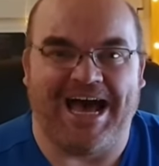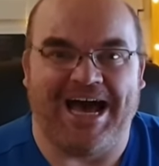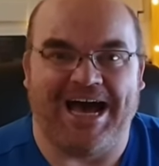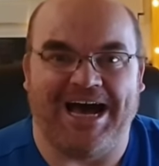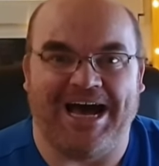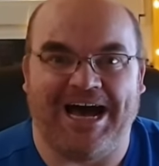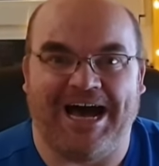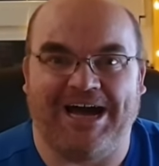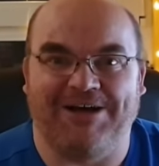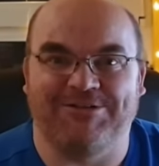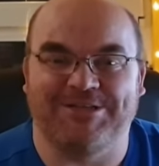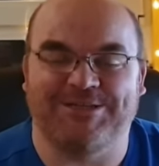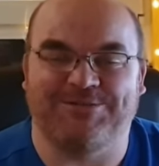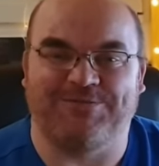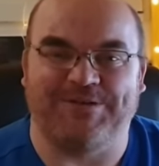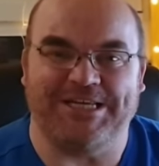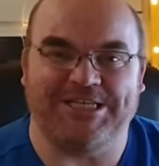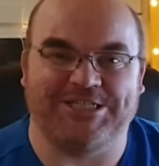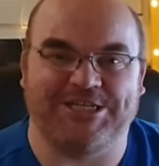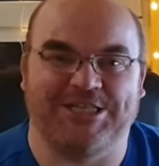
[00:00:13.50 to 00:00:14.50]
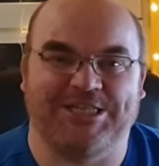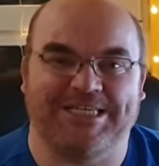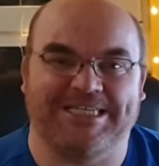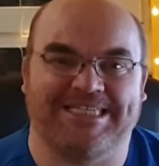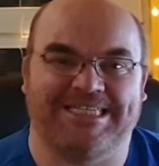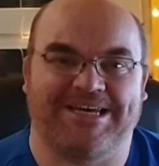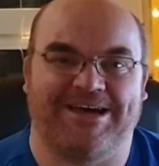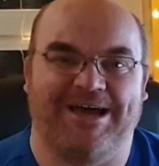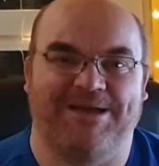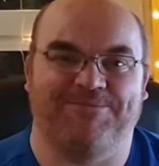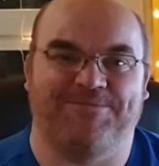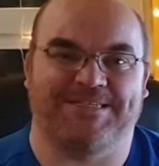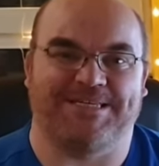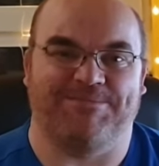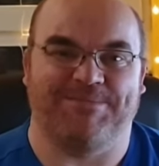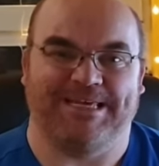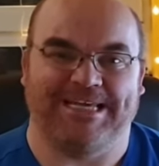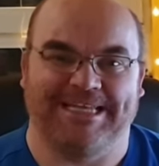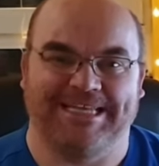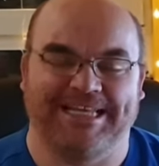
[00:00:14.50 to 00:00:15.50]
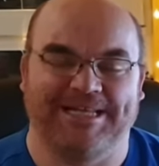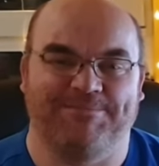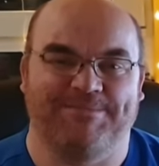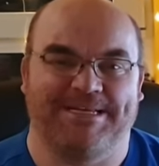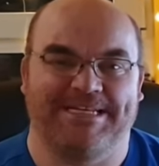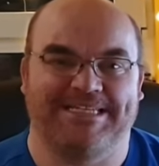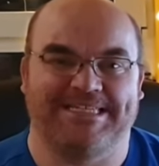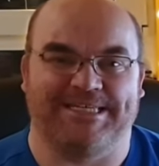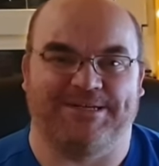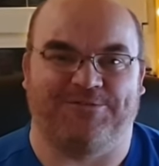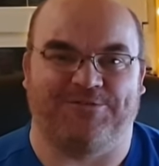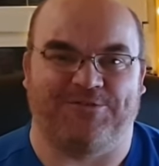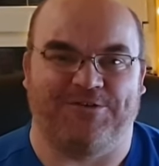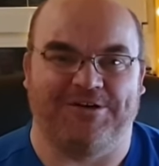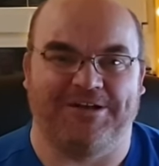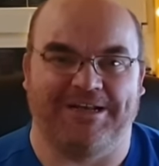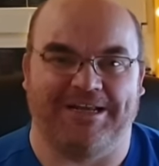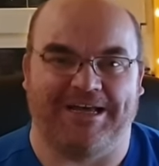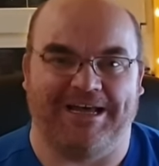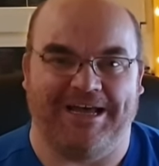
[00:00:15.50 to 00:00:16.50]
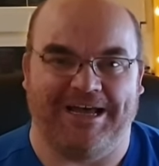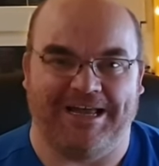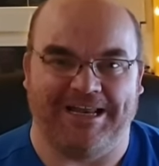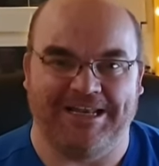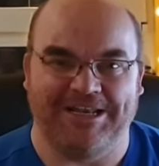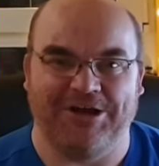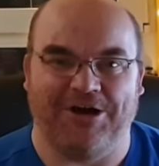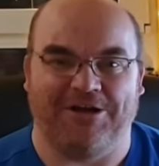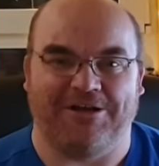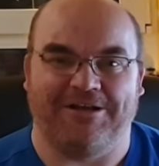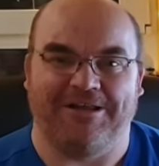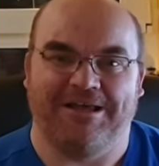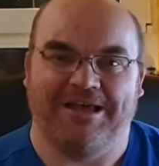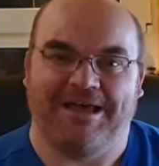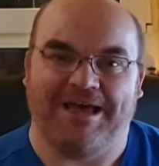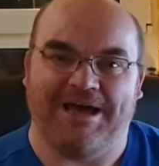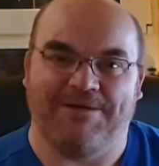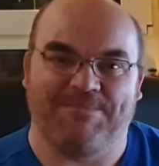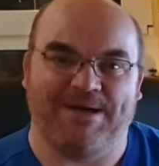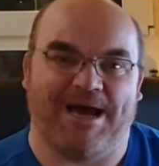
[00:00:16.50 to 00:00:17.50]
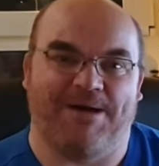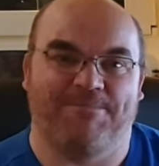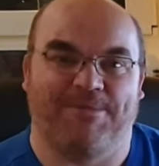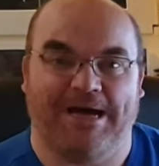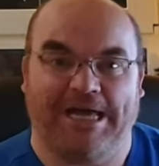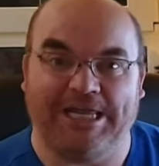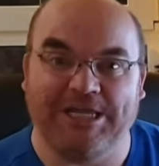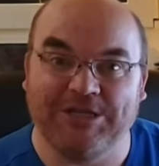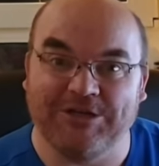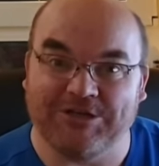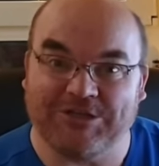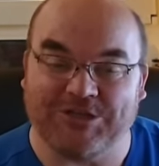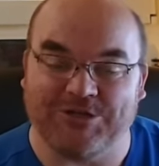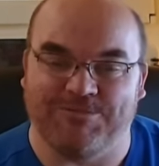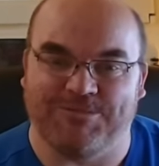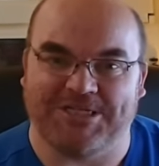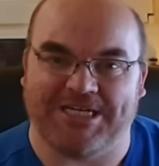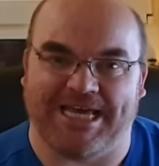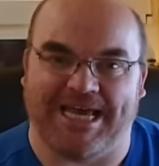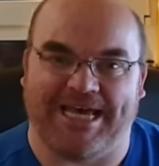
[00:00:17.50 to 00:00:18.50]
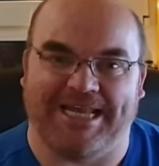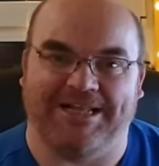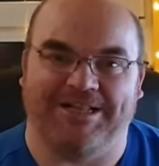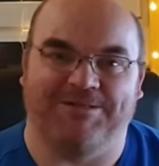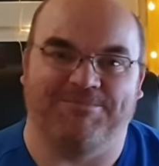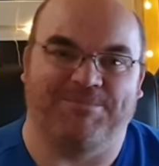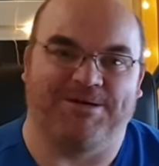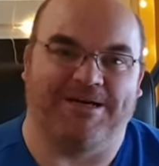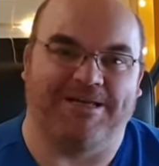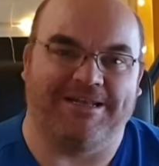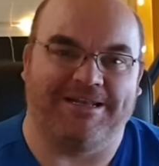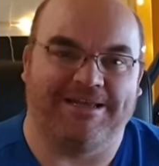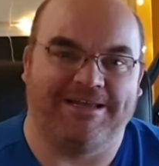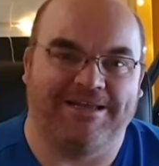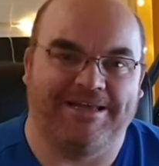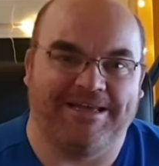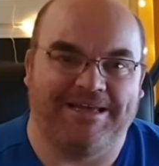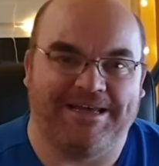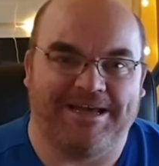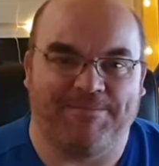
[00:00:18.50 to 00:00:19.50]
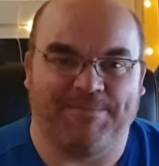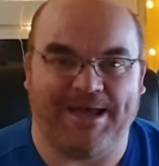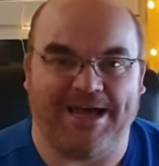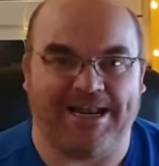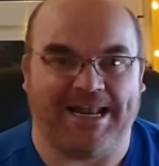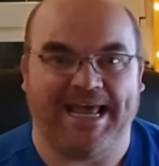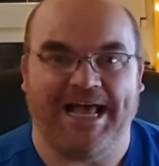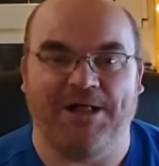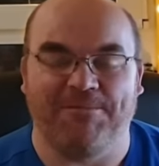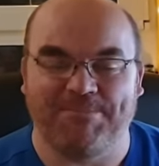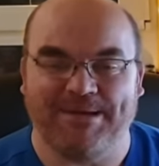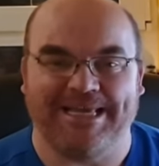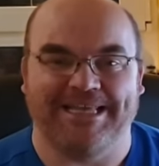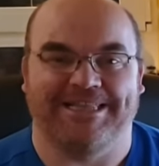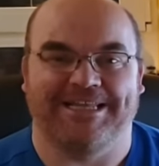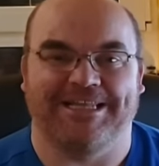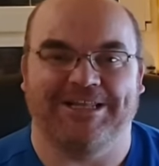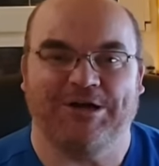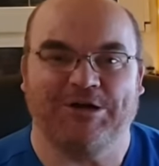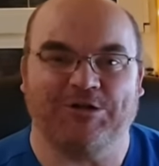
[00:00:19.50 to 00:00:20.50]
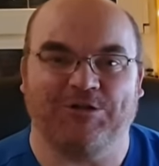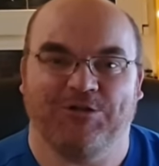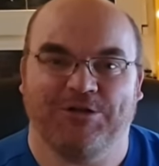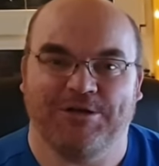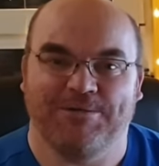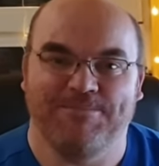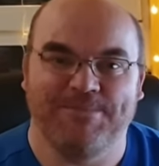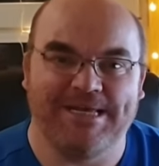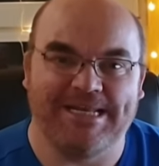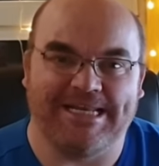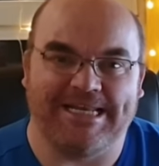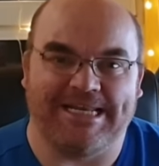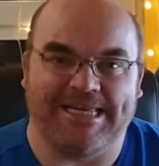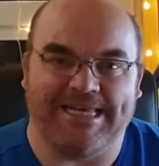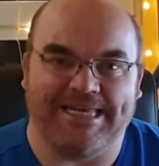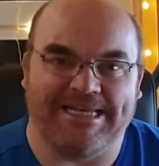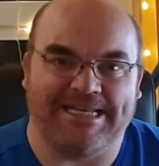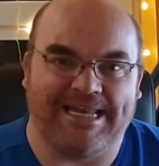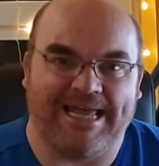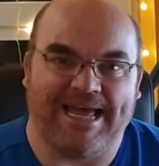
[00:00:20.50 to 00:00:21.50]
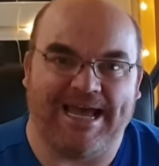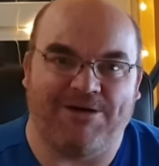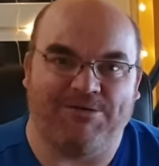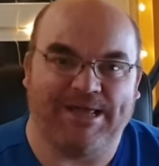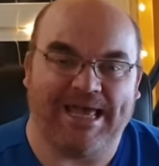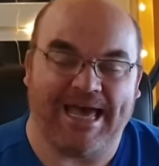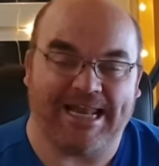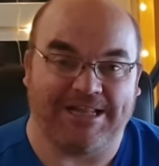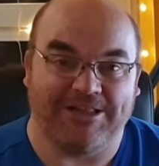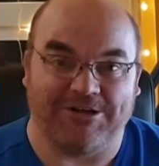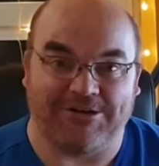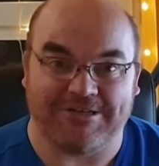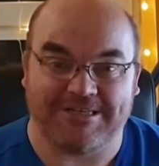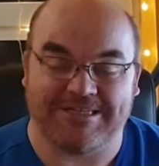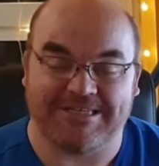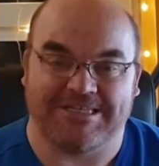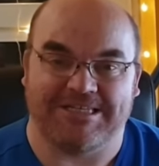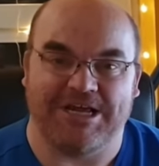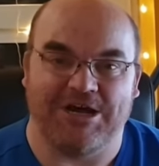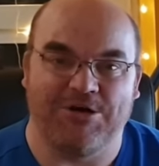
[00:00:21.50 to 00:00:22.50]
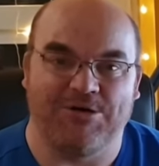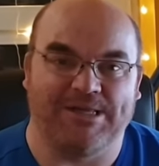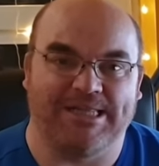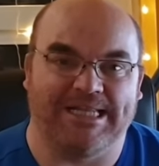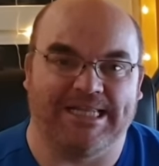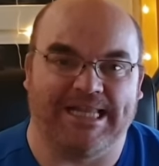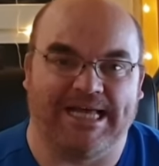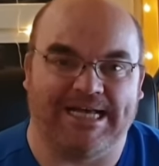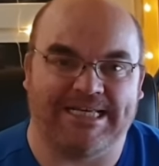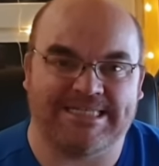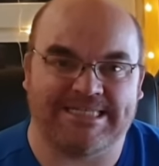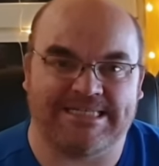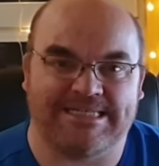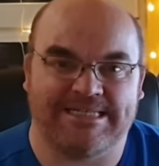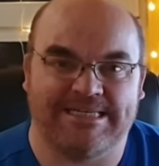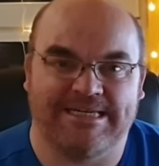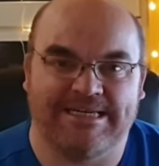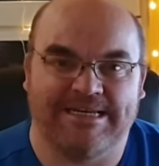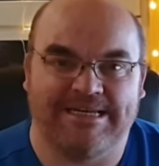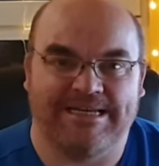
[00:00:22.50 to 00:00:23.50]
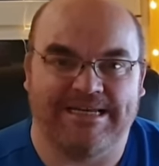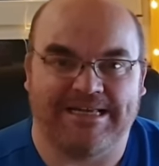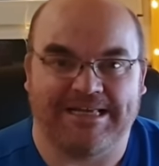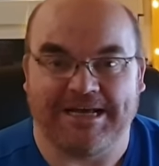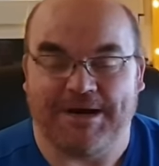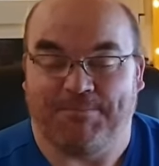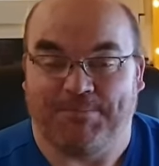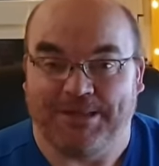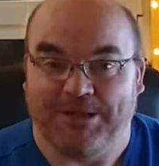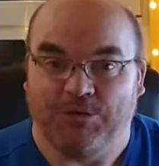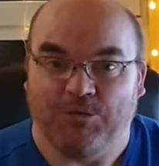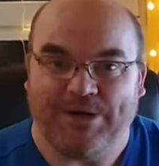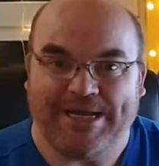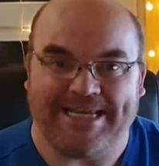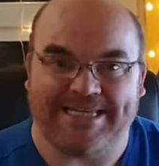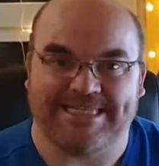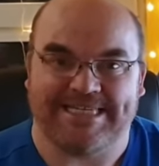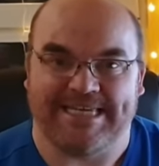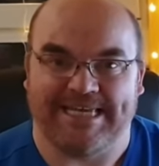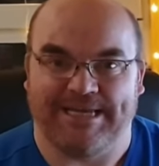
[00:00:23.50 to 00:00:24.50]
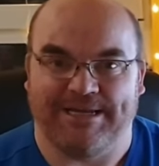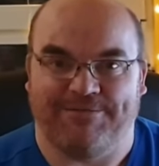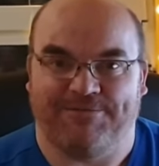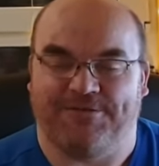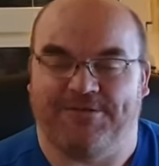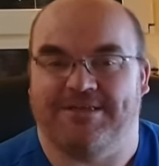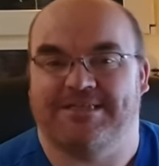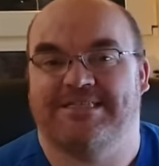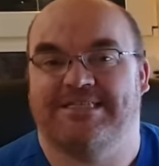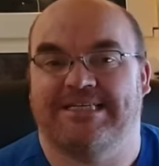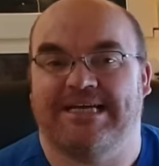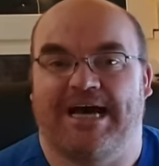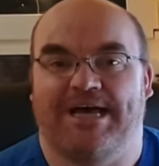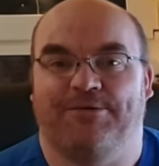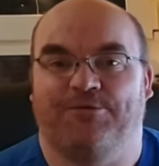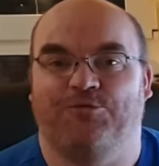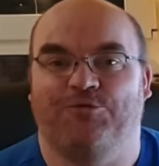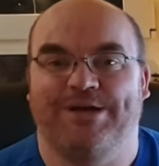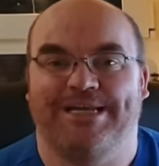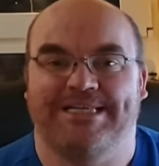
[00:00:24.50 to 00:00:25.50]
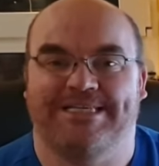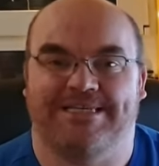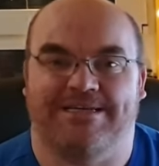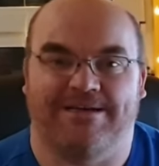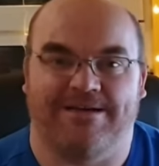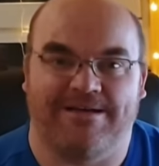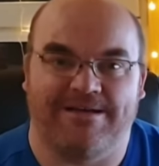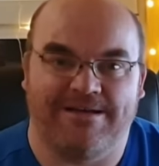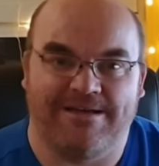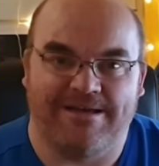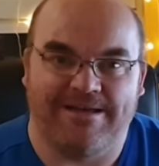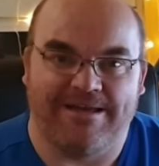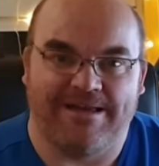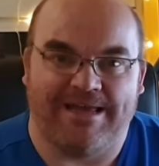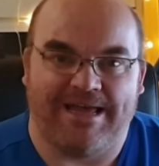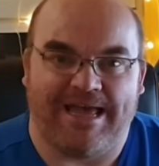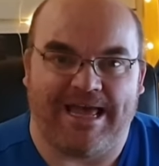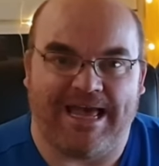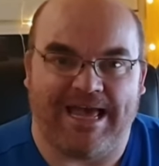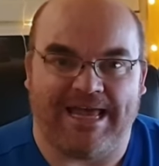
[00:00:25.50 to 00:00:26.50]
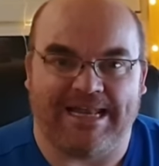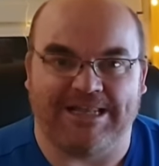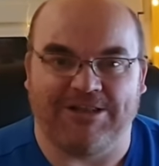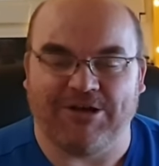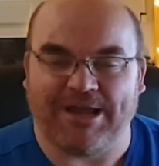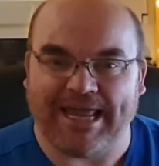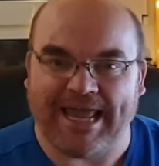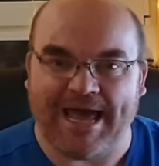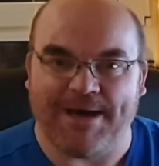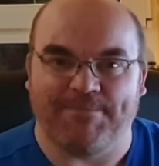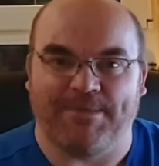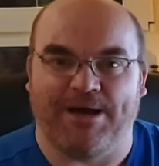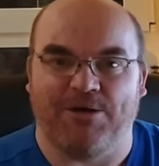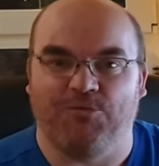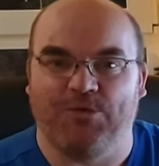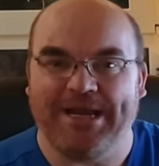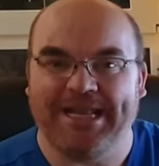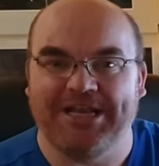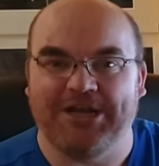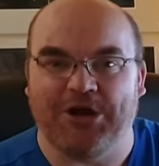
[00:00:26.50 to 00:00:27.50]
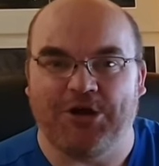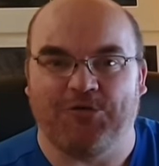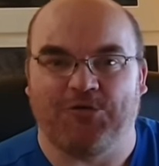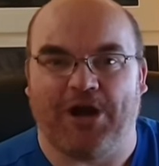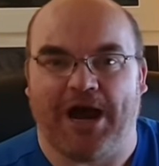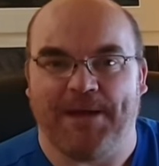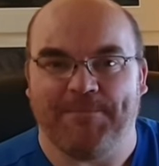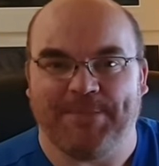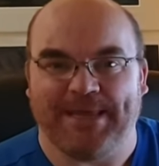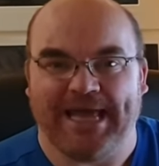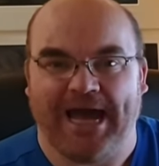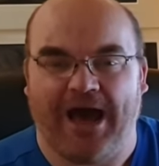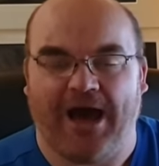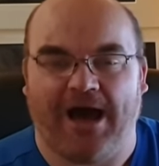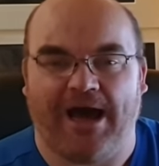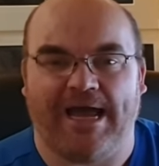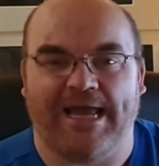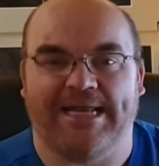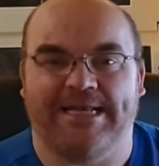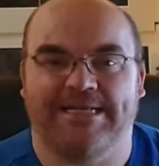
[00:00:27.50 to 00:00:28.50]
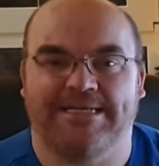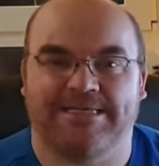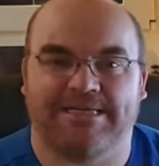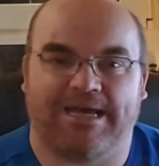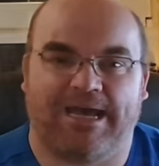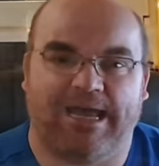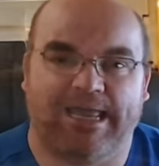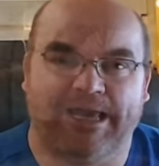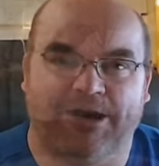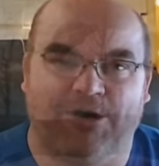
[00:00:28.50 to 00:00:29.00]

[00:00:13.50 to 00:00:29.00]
I was featured this time for something a little bit different, not about my YouTube channel, but about helping the local community. Now, we had a lot of snow in the last couple of weeks here for the start of winter, and looking out my window right behind, I